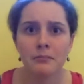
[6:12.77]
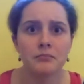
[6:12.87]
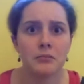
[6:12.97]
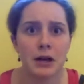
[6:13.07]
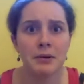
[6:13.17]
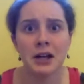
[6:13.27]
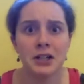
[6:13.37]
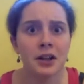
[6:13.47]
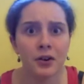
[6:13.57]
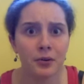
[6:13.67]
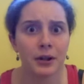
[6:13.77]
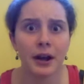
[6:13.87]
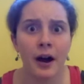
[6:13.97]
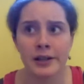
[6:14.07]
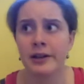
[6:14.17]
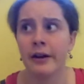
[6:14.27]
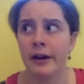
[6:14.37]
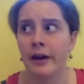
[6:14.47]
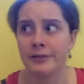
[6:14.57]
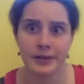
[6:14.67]
maybe I did look really hot today,
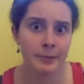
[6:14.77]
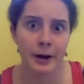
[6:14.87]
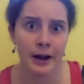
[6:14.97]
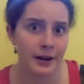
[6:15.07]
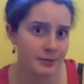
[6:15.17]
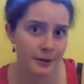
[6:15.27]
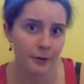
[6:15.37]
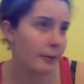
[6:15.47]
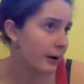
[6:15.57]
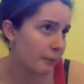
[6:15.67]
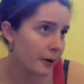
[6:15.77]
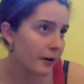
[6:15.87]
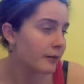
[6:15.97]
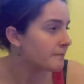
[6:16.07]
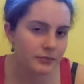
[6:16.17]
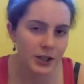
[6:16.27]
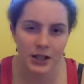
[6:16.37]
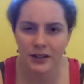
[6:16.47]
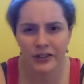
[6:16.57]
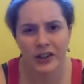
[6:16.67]
and some guy asked me for my number.
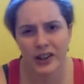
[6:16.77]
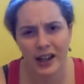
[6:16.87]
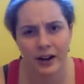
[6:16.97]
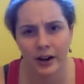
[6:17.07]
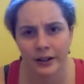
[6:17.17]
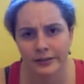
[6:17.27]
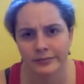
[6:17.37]
Didn't even look that hot.